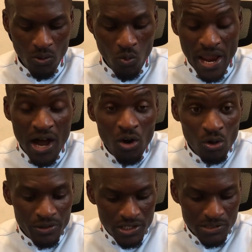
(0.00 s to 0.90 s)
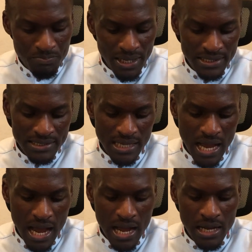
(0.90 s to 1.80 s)
where all these parks
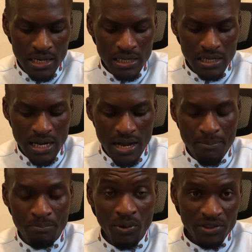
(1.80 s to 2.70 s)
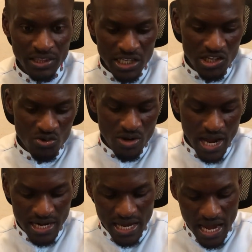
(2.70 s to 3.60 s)
are, both in
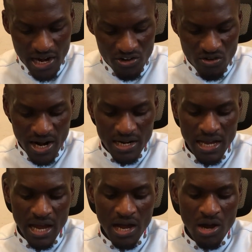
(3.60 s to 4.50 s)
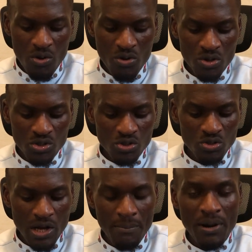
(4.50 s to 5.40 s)
Uganda and Rwanda. We also
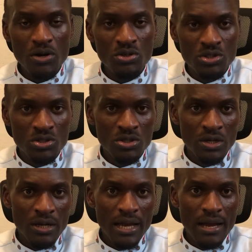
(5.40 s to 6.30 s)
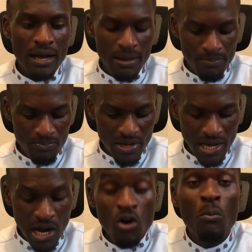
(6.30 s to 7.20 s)
talk about
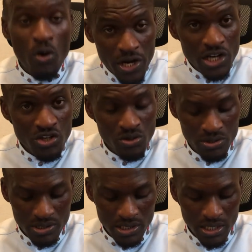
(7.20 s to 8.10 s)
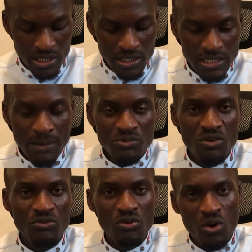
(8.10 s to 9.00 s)
accommodations in terms
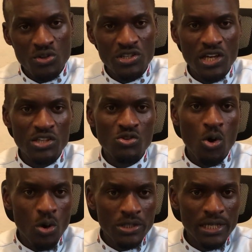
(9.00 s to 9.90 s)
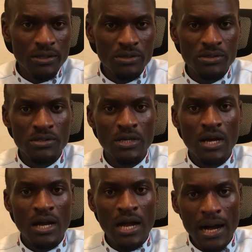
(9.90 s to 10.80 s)
of lodges, hotels,
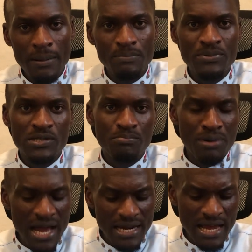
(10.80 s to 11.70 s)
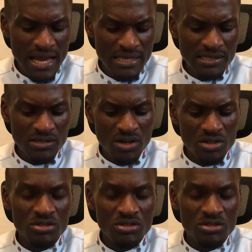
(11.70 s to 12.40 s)
camps, bandas,